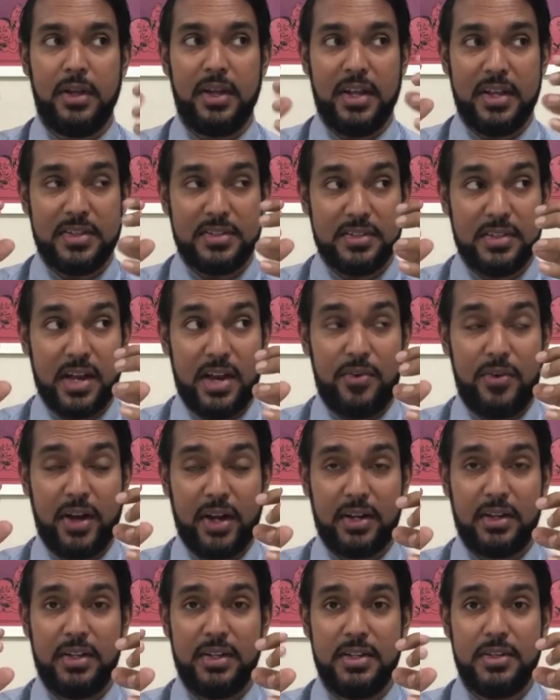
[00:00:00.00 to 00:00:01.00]
is
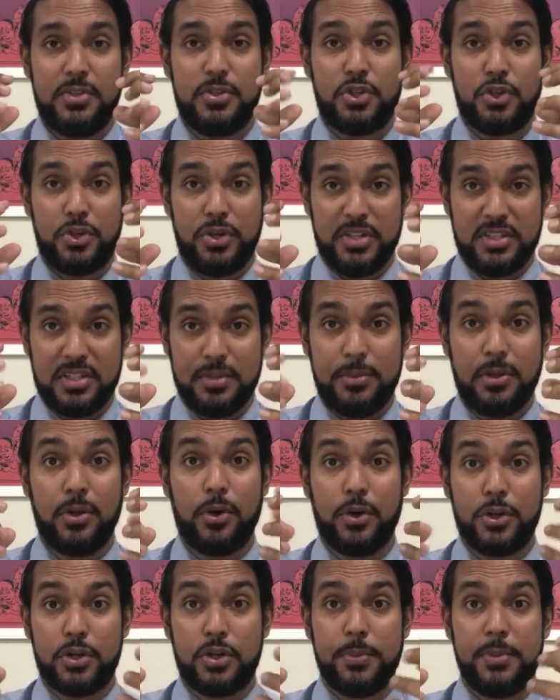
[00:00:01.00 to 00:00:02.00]
directly traceable
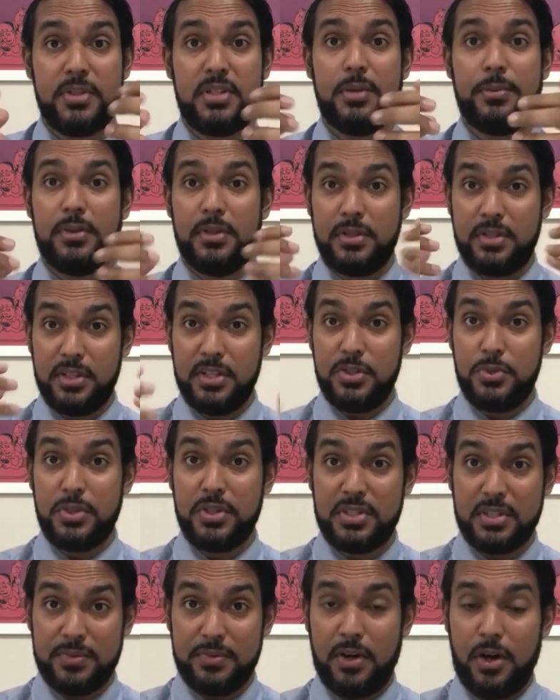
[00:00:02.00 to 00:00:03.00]
or attributable to
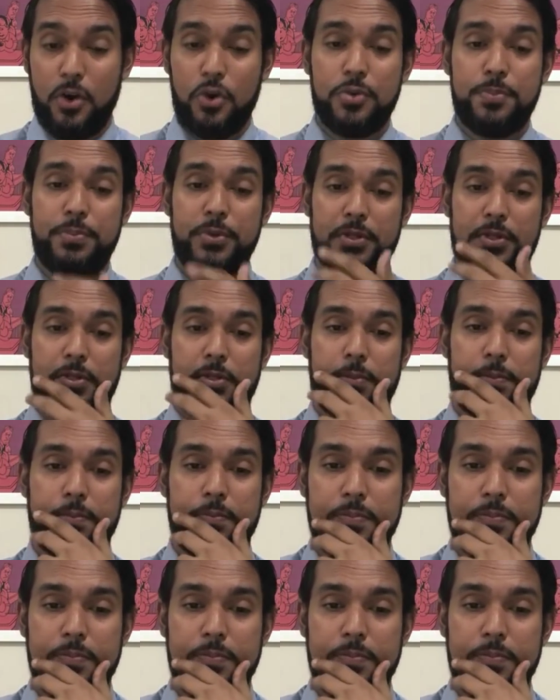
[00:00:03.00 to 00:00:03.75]
units of output.